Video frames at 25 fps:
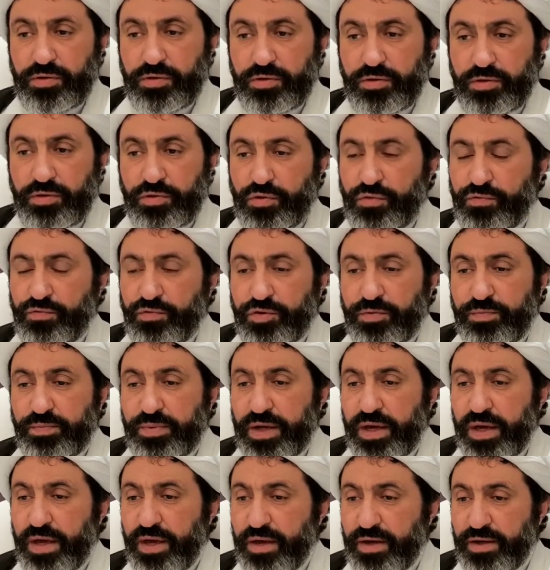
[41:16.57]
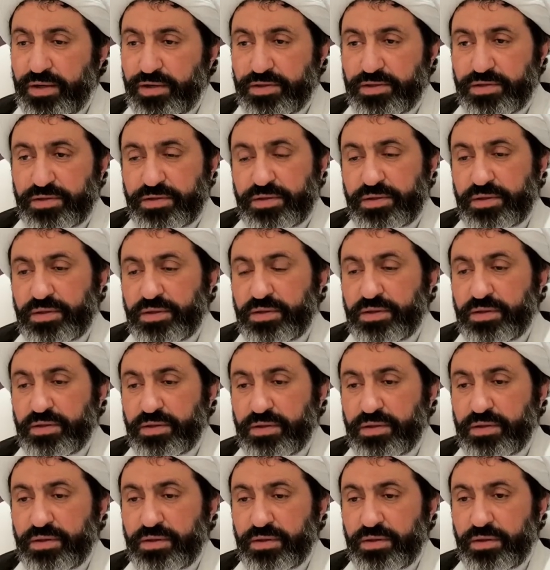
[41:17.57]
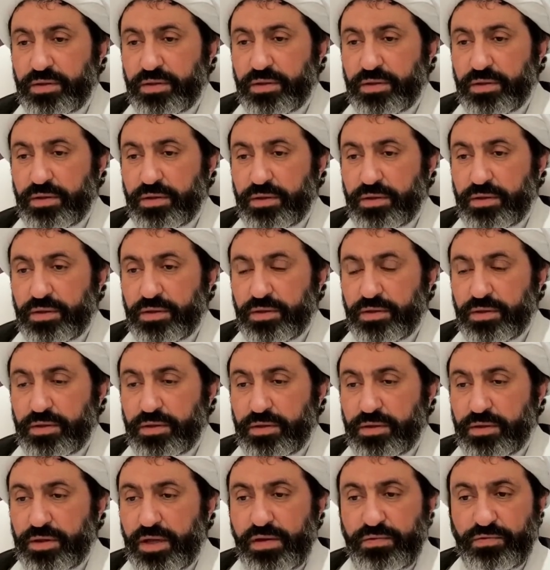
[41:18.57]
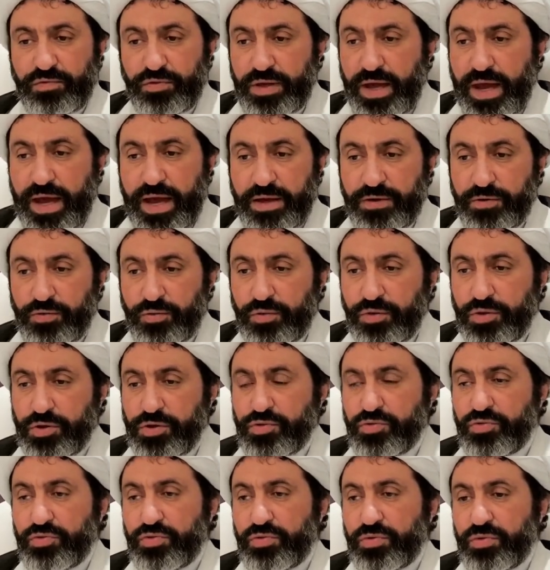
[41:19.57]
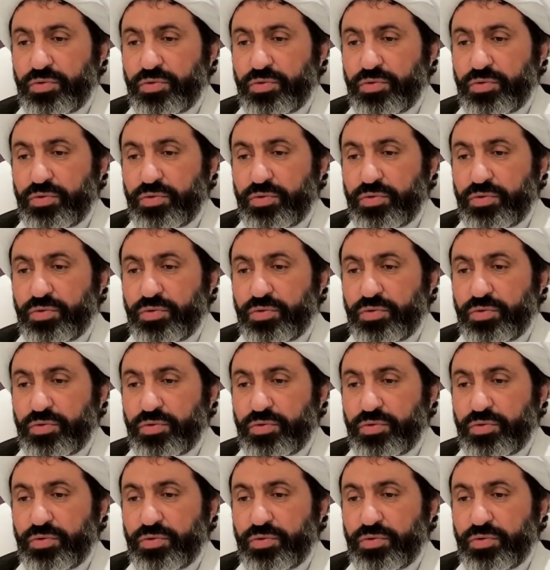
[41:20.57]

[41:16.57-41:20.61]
you would be hurt. They would annoy you.